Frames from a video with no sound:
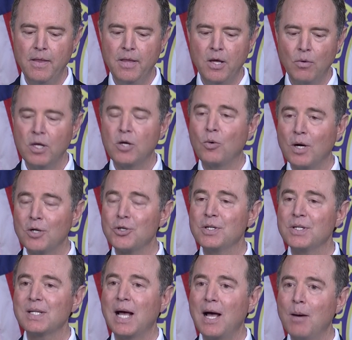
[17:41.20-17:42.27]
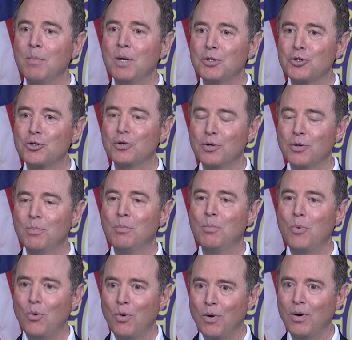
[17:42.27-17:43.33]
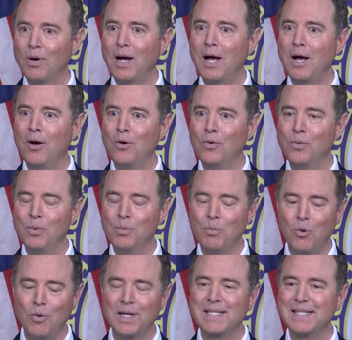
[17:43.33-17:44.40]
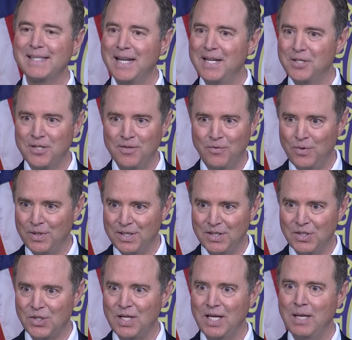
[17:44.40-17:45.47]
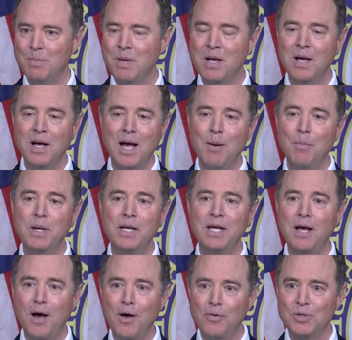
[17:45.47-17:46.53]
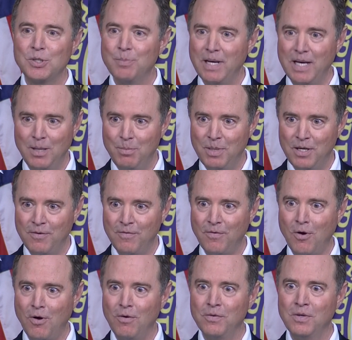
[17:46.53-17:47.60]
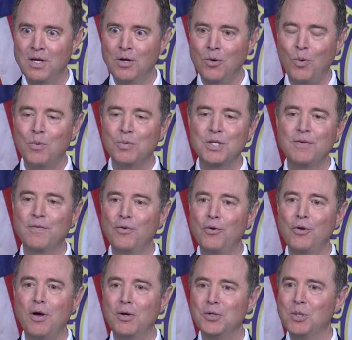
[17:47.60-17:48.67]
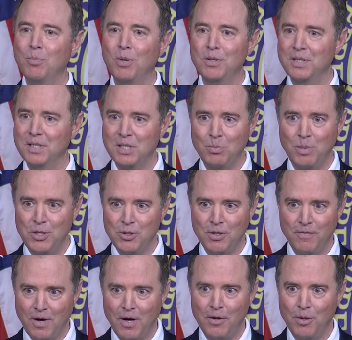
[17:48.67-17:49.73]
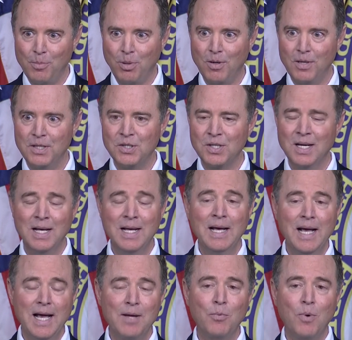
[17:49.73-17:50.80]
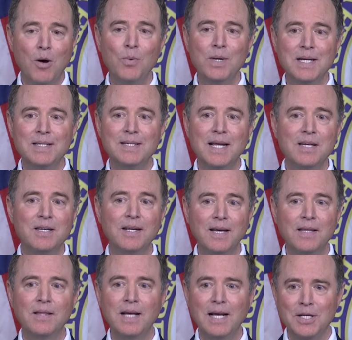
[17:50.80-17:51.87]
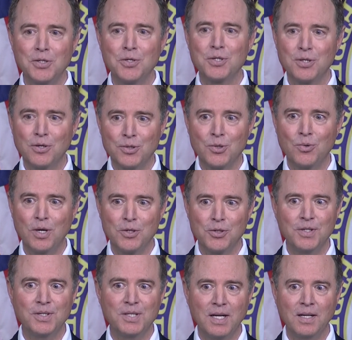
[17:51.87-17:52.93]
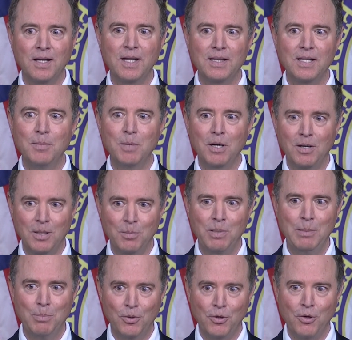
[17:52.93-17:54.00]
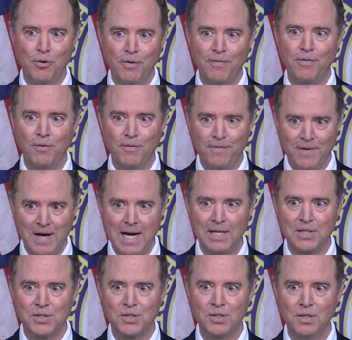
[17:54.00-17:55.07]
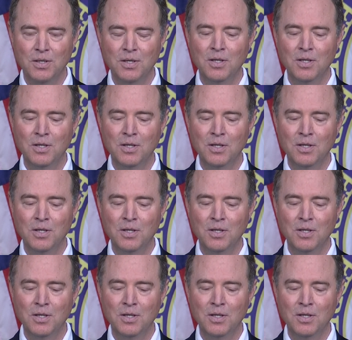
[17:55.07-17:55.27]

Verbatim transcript: The only question is how more extensive was the scheme, how many others may have been involved, what was the full knowledge and participation of other parties. And while we intend to get the answers to those questions and let the American people know the full facts,